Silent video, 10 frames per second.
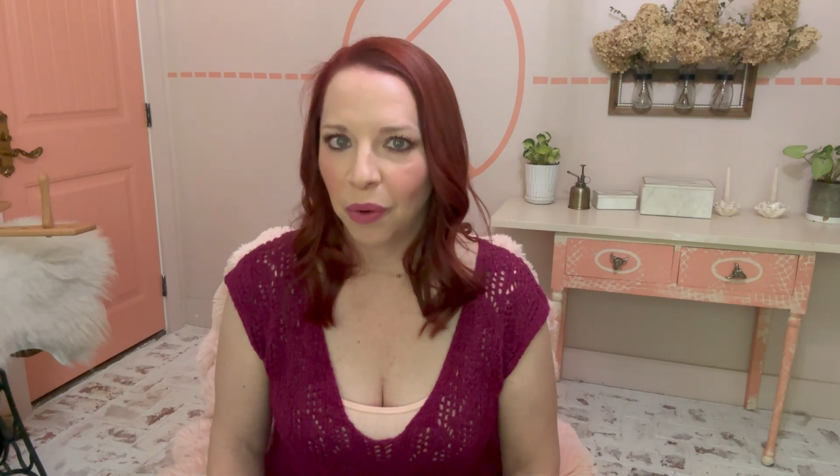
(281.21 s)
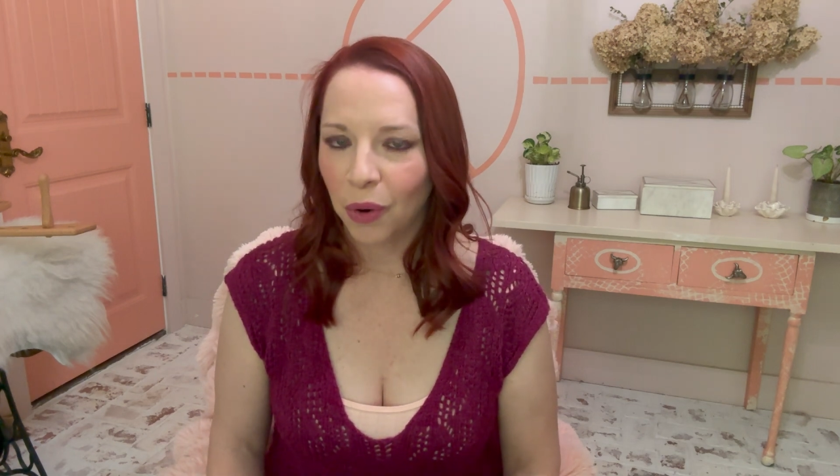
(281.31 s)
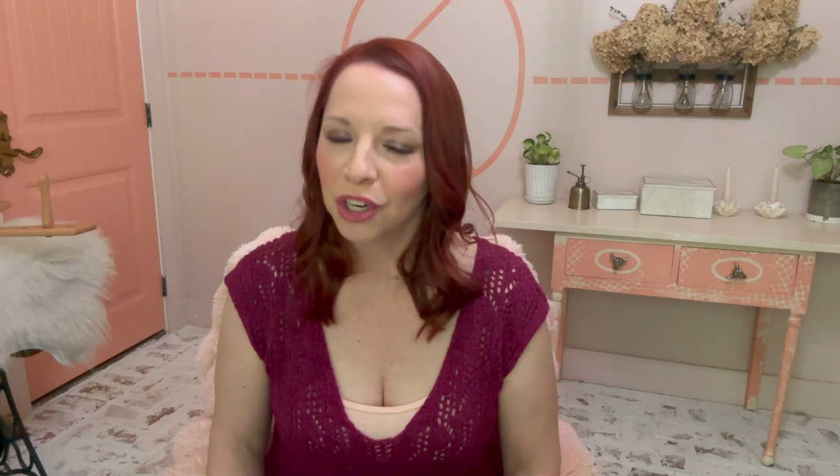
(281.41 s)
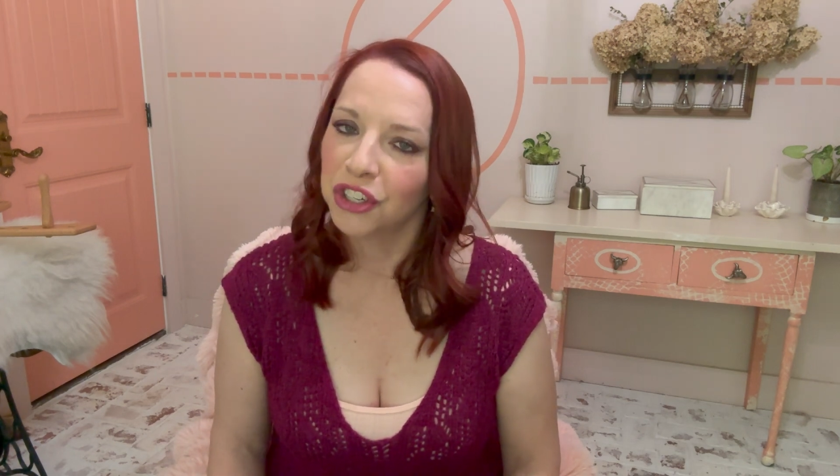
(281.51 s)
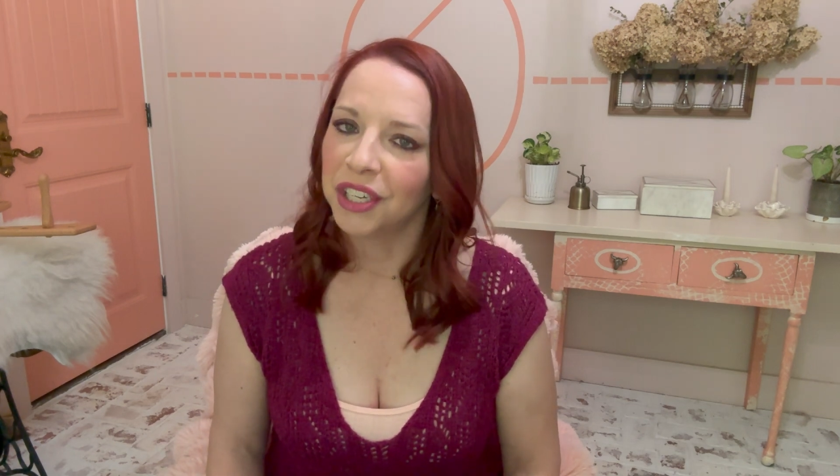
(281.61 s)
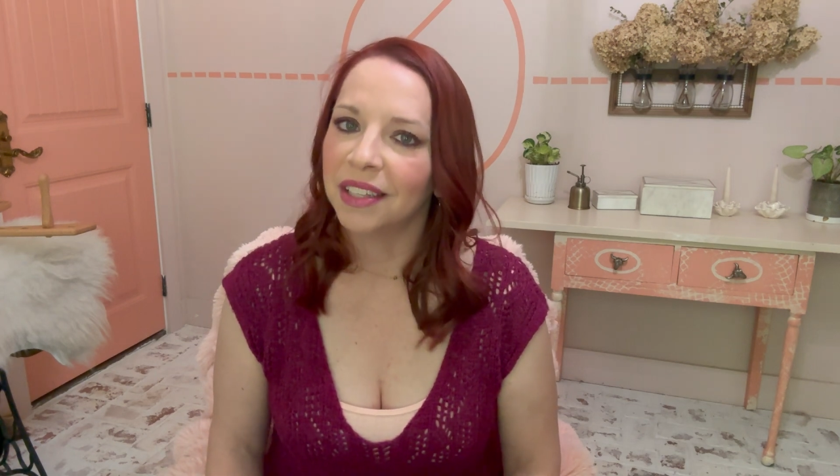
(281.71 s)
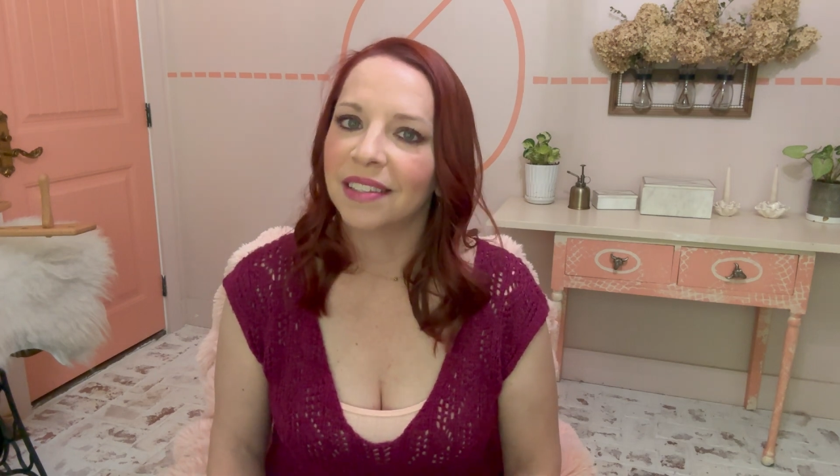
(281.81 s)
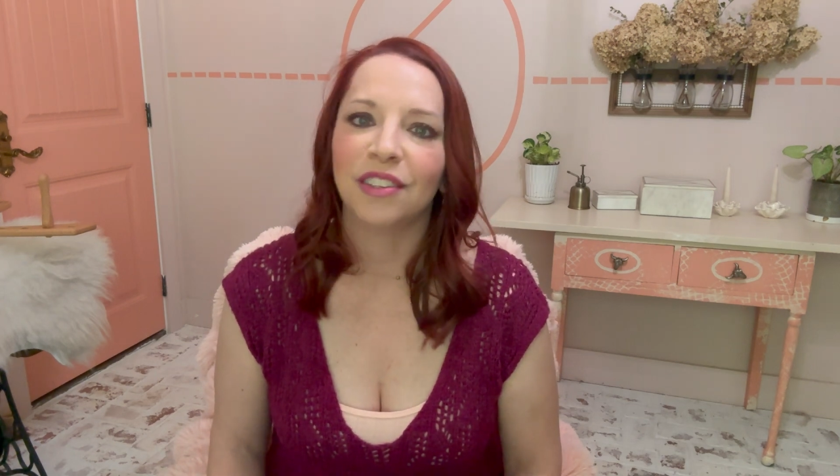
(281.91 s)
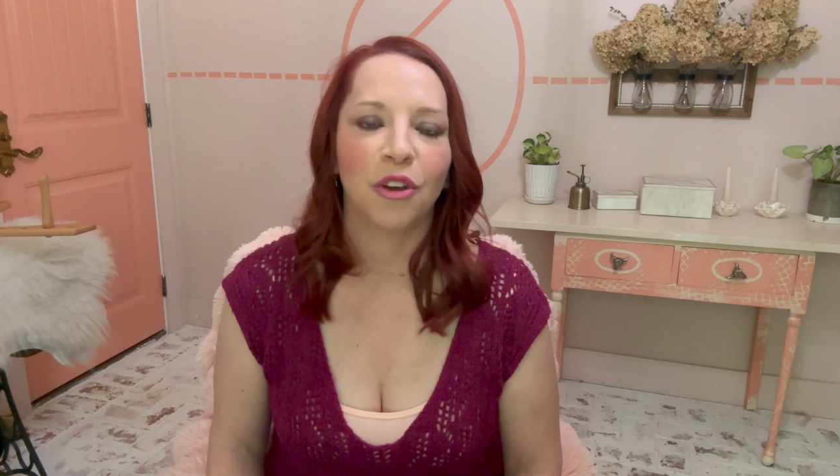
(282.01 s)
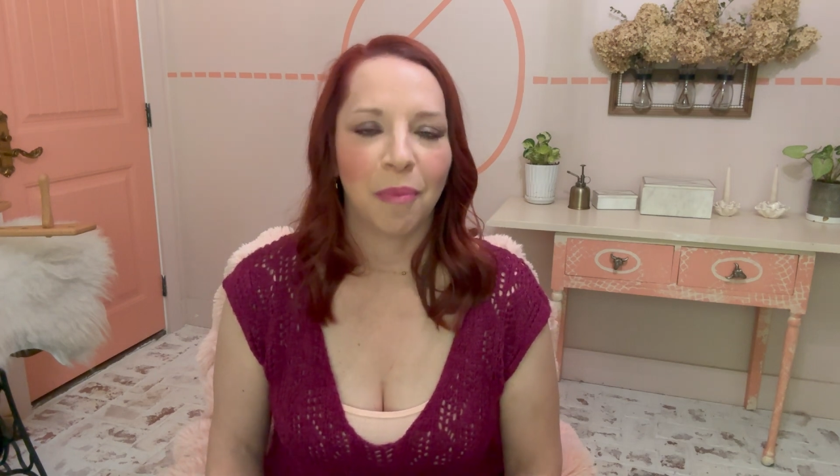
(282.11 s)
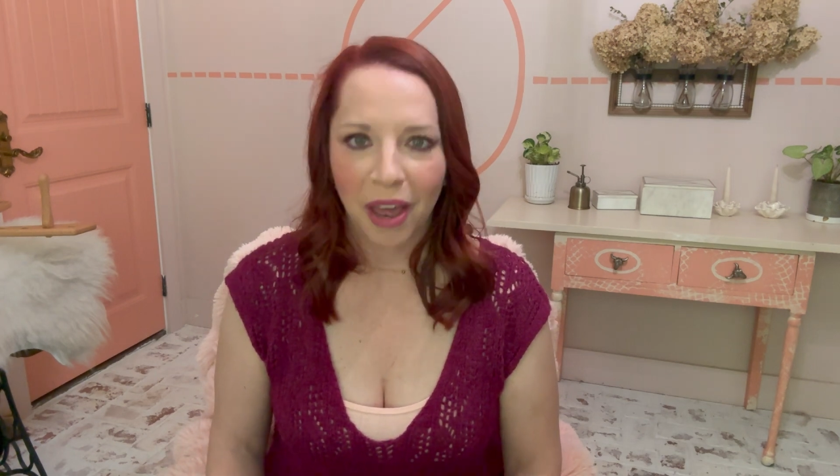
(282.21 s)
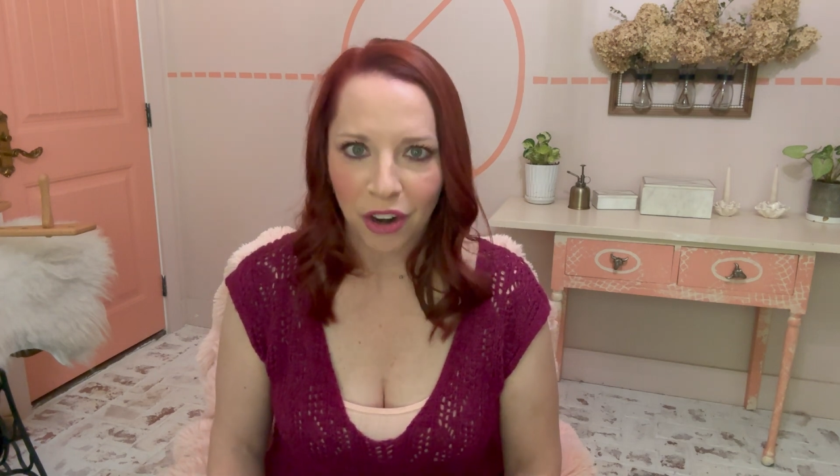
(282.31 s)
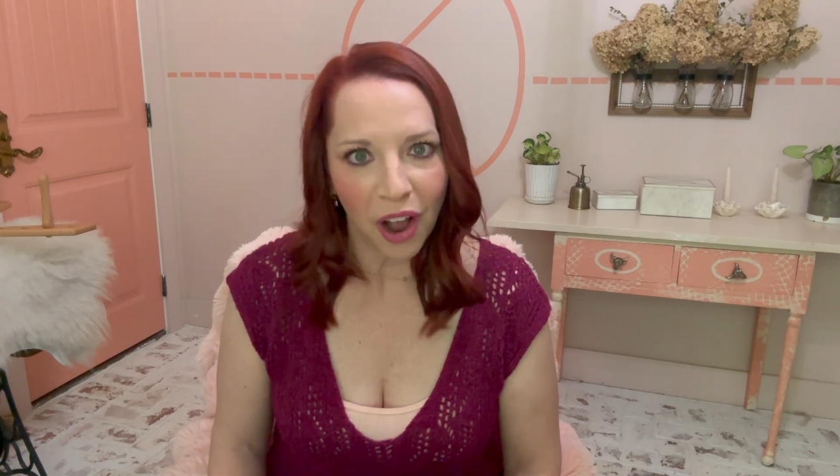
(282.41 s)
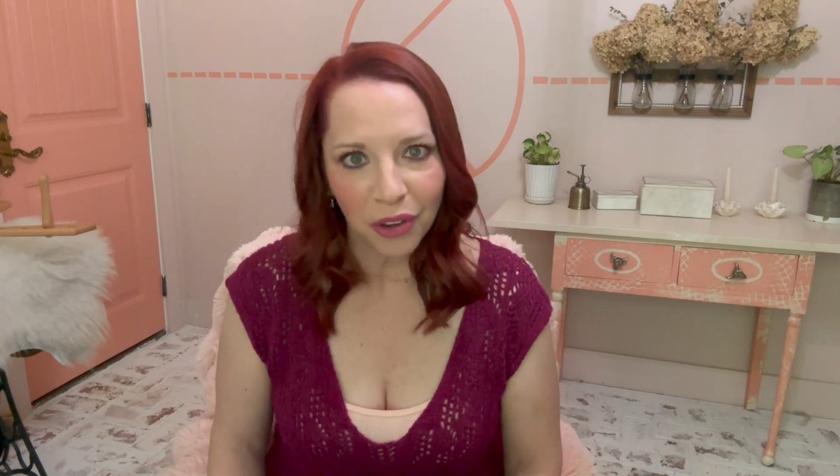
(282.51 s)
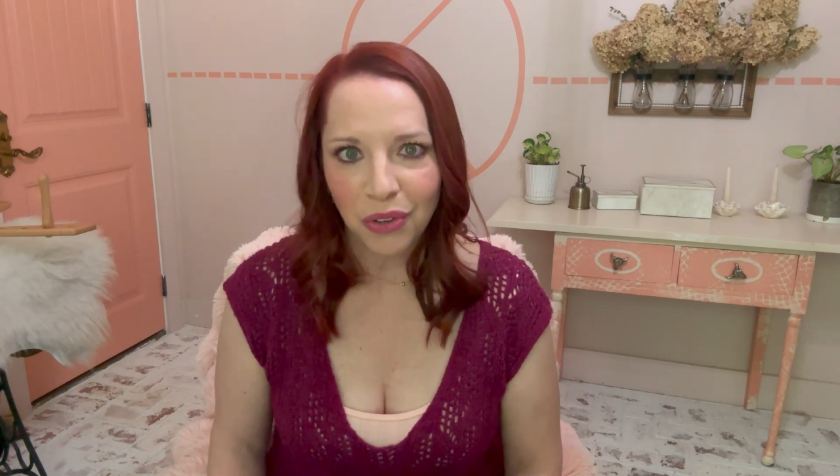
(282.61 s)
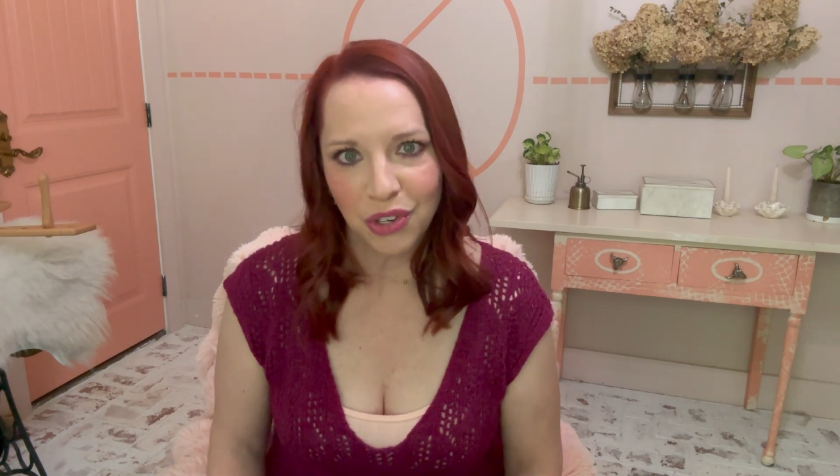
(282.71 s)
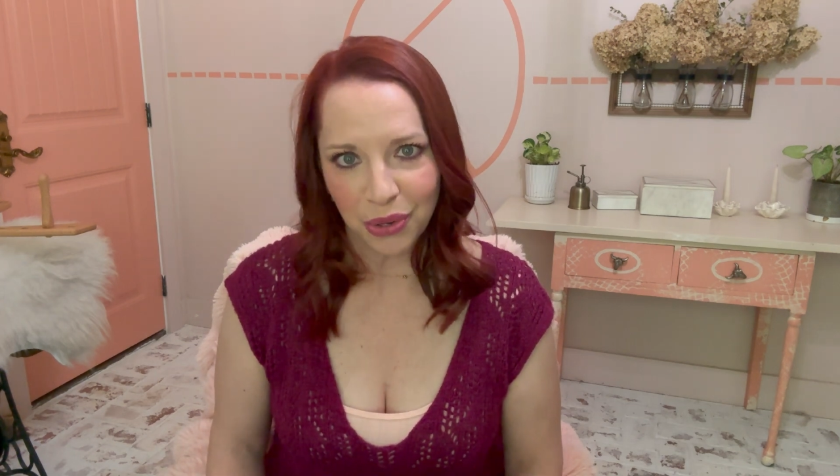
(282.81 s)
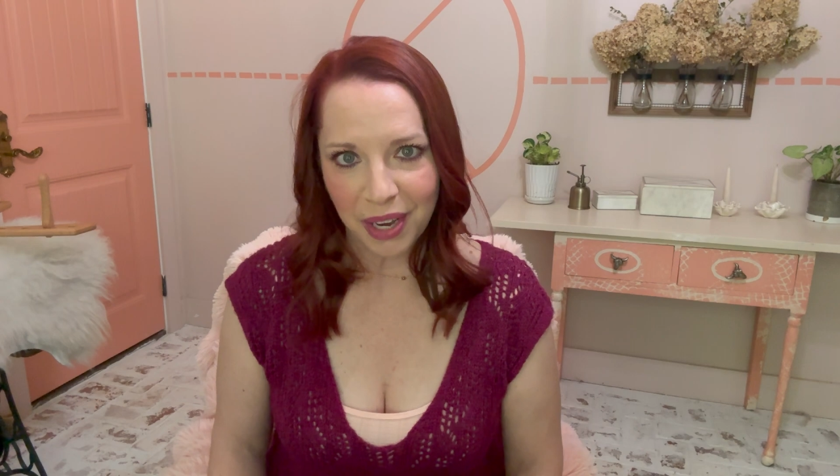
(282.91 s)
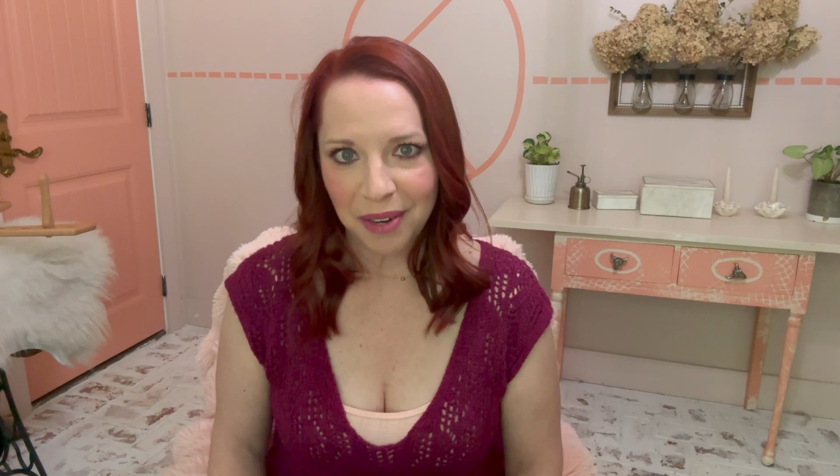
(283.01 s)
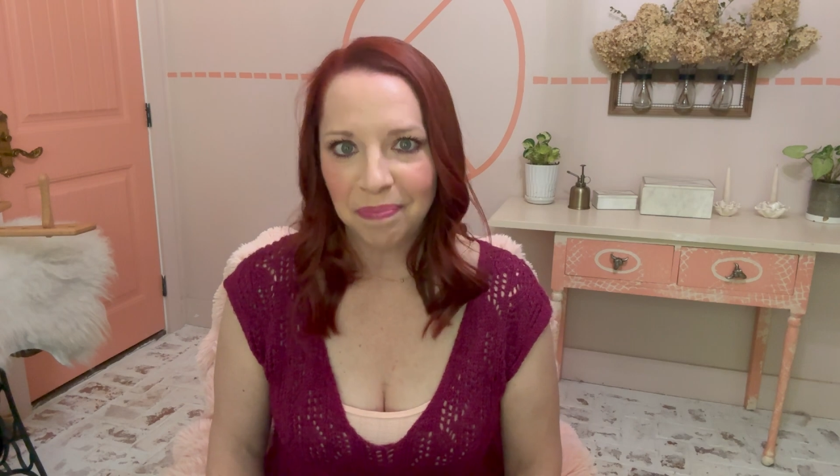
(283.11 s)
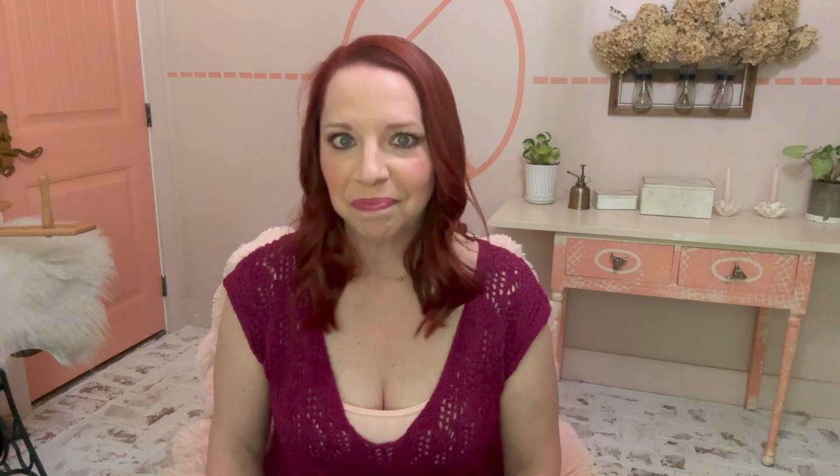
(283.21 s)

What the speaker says: worksheets no matter how you do it.